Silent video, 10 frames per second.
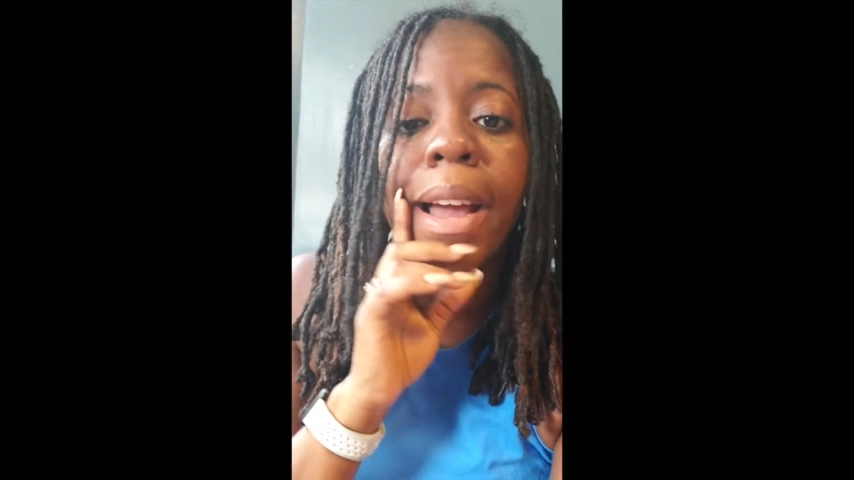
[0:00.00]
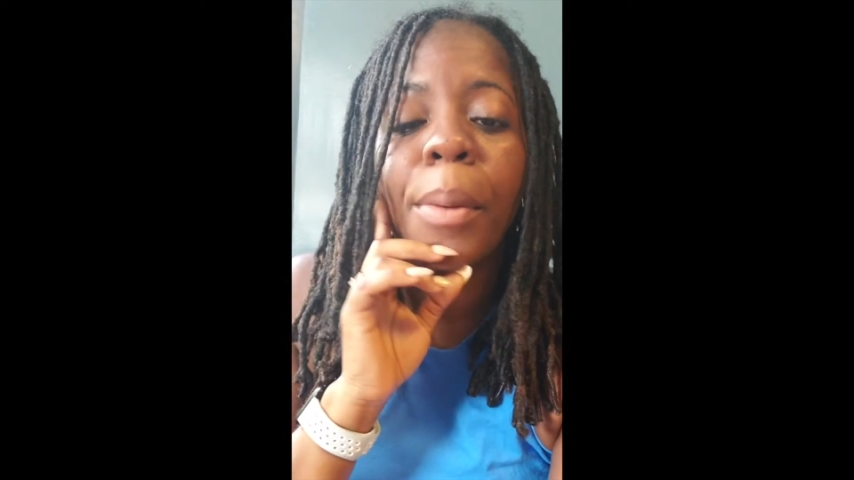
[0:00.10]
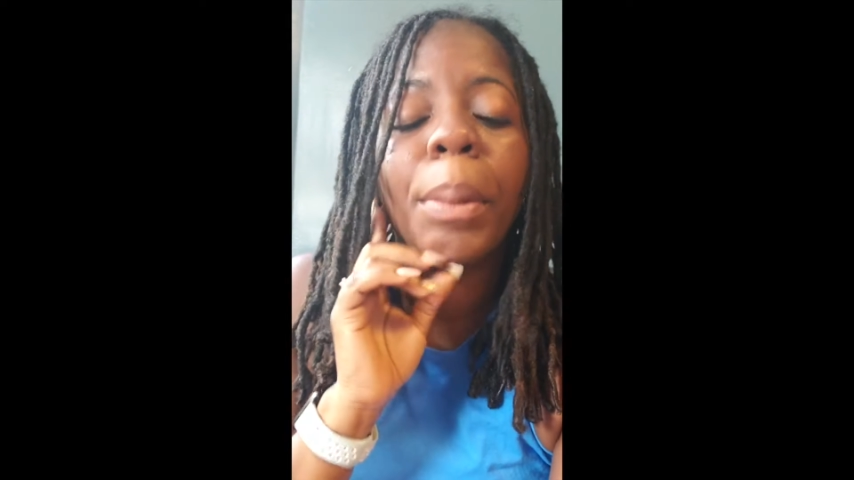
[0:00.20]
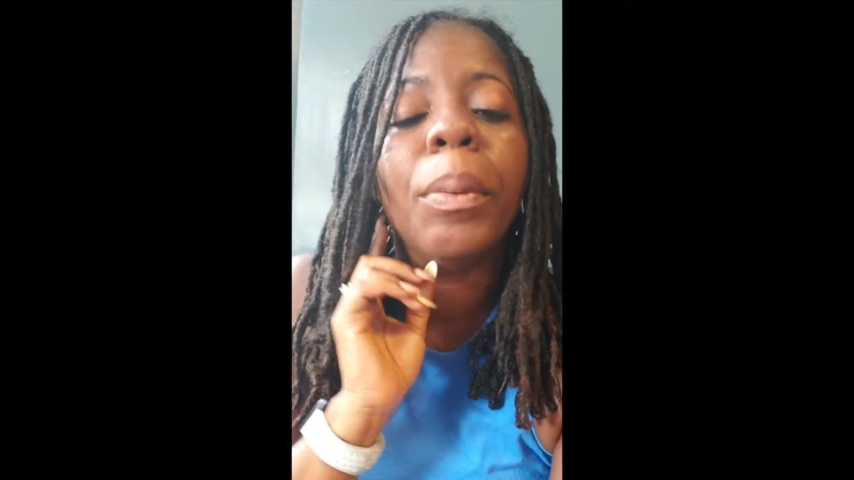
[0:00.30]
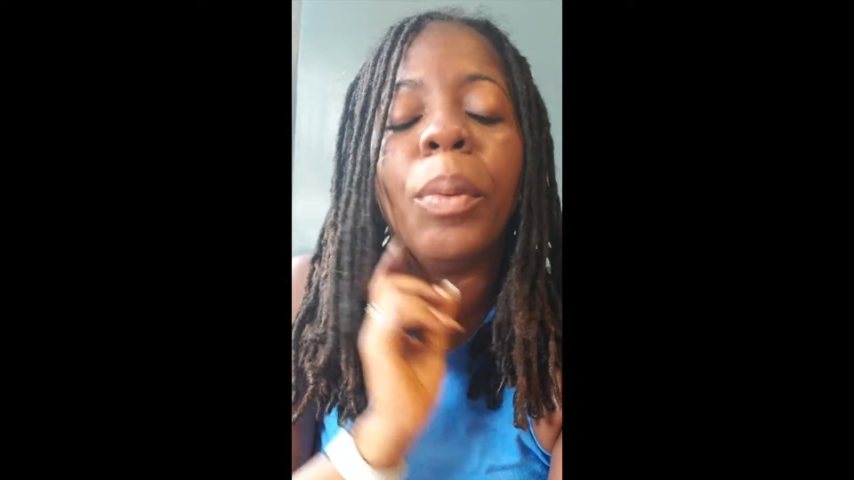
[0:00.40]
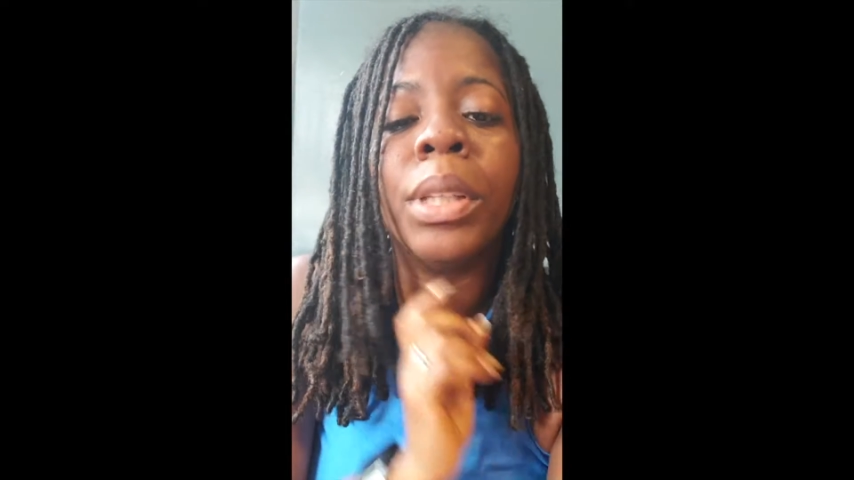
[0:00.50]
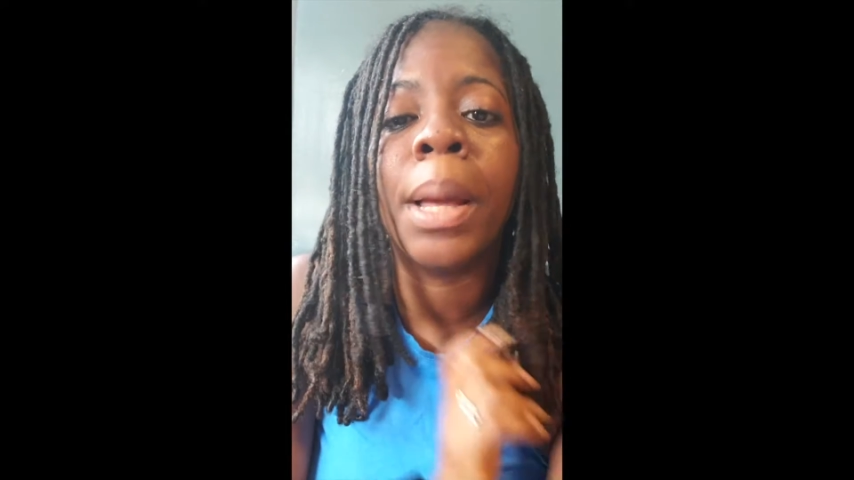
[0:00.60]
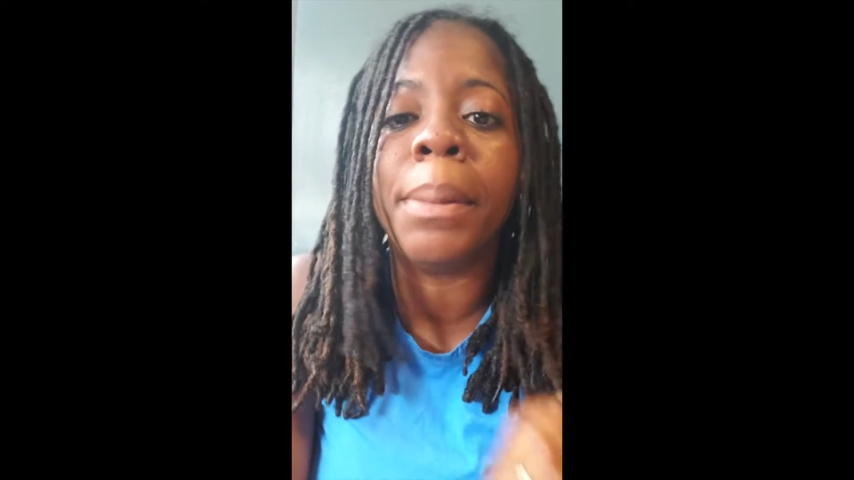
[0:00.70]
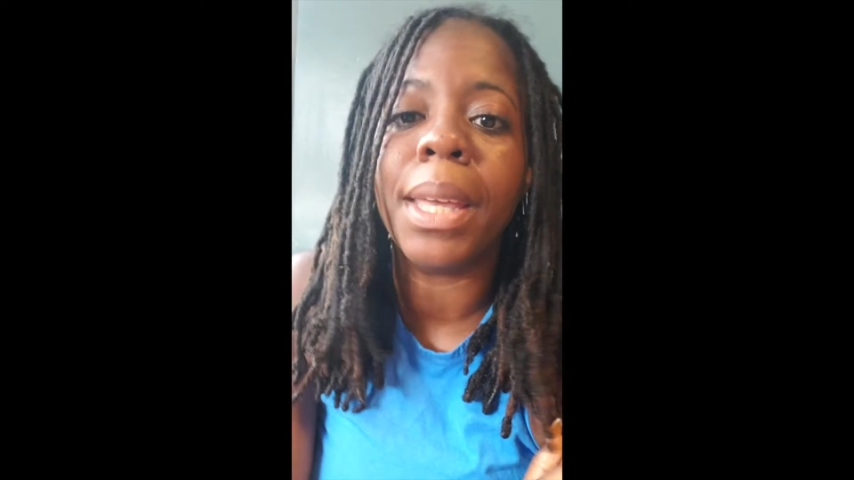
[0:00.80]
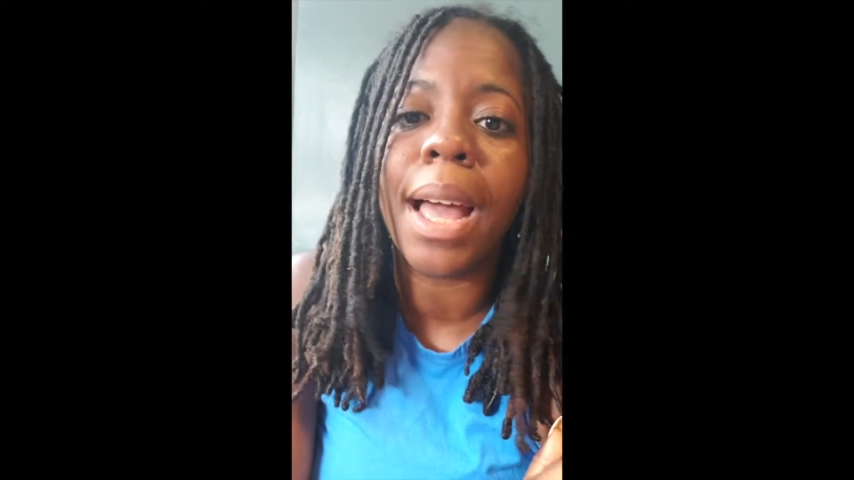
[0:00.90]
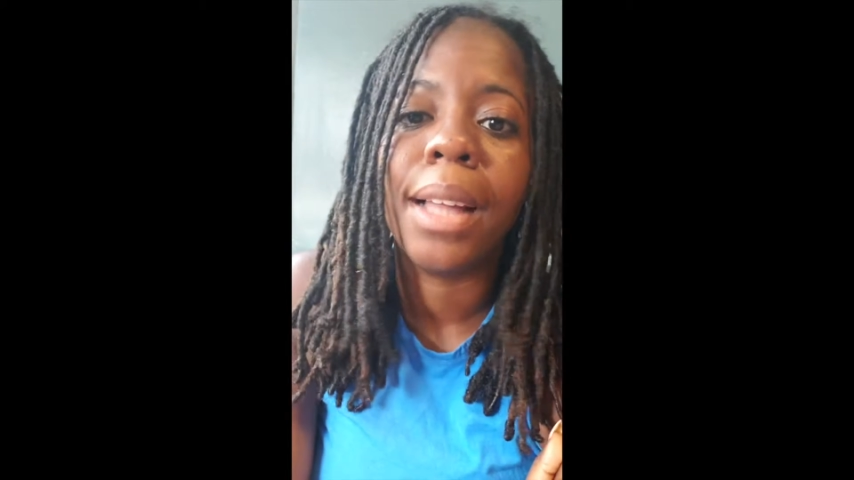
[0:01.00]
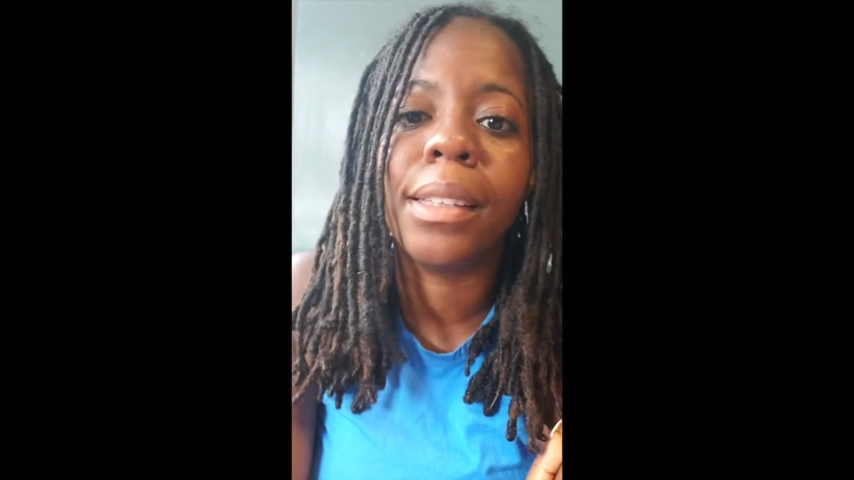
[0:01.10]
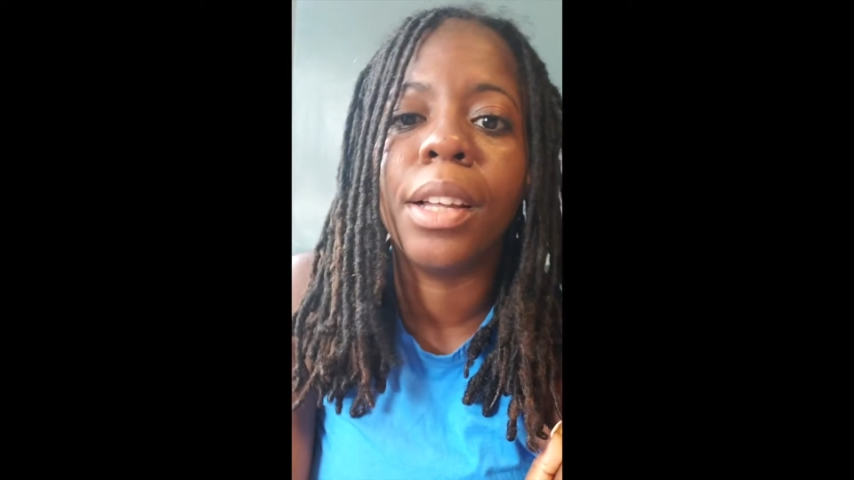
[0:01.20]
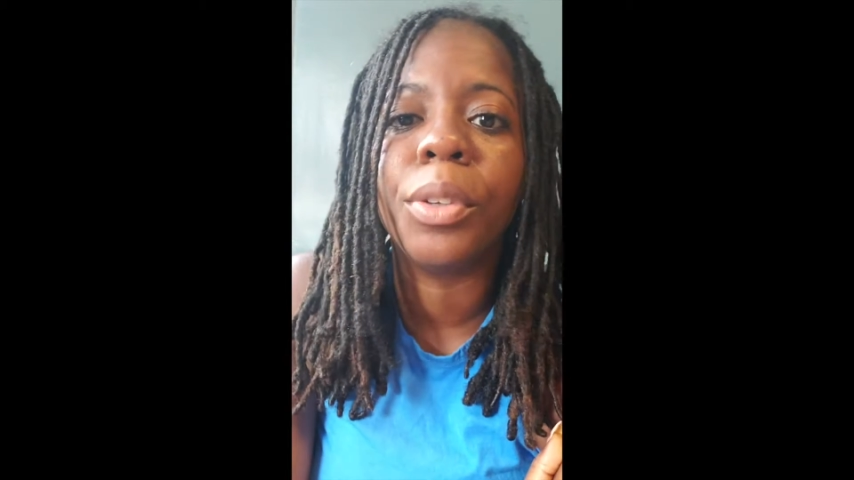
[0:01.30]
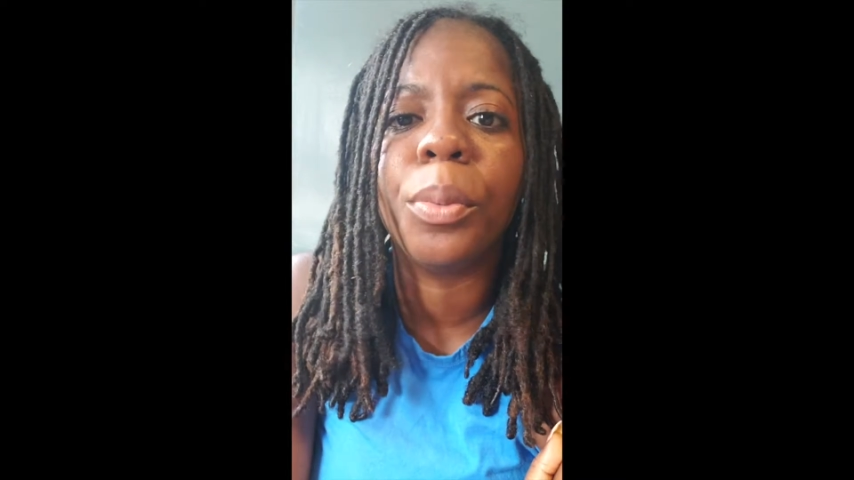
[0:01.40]
I remember one time he
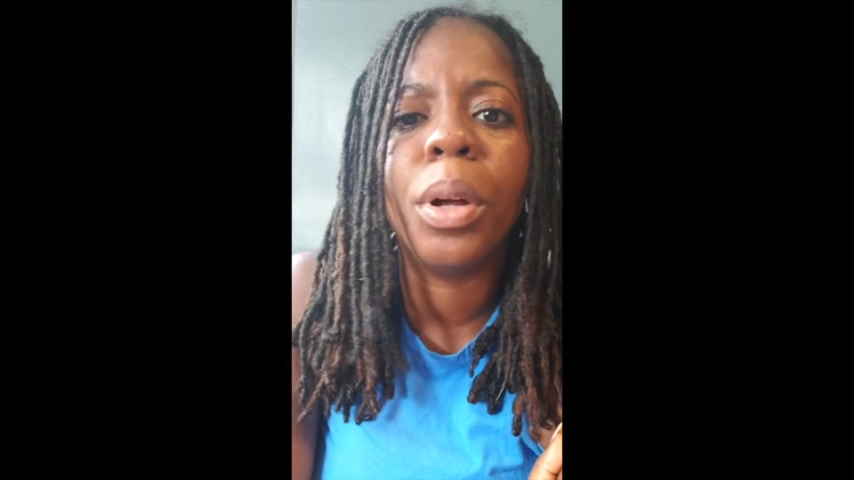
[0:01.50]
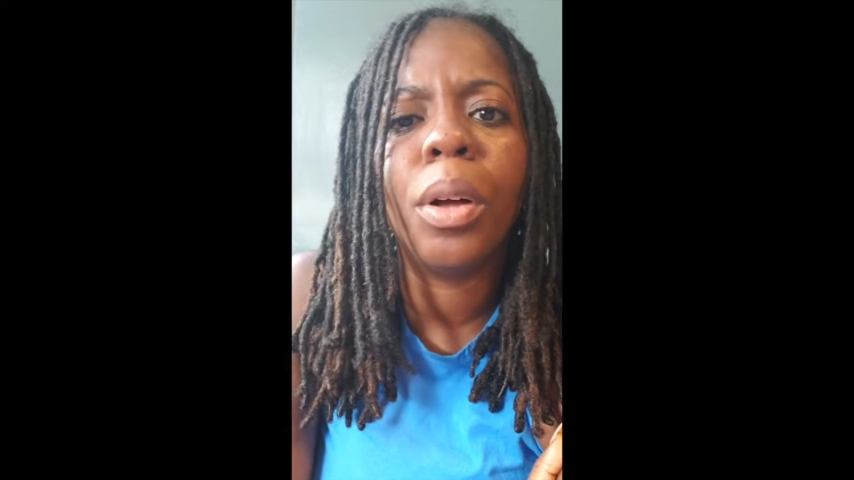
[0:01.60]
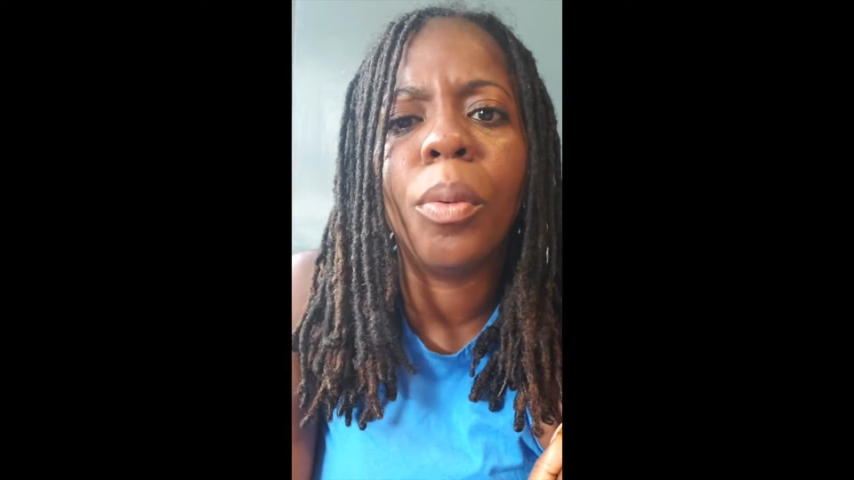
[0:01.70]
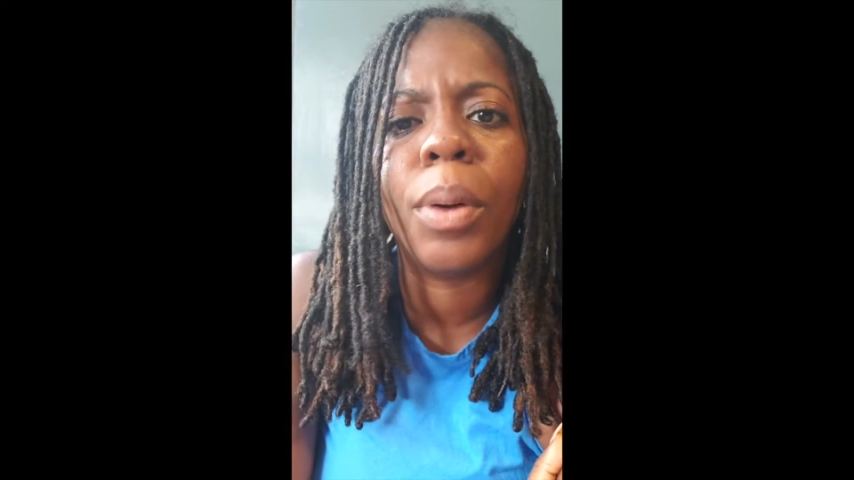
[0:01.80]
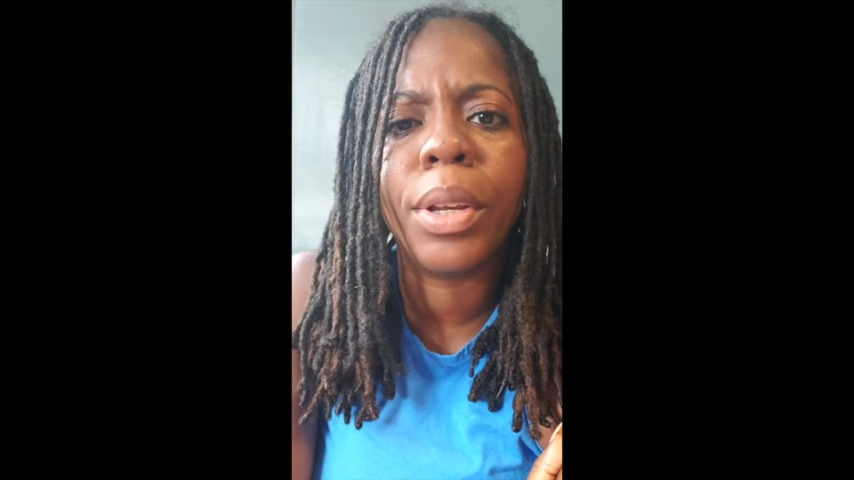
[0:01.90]
asked us, well,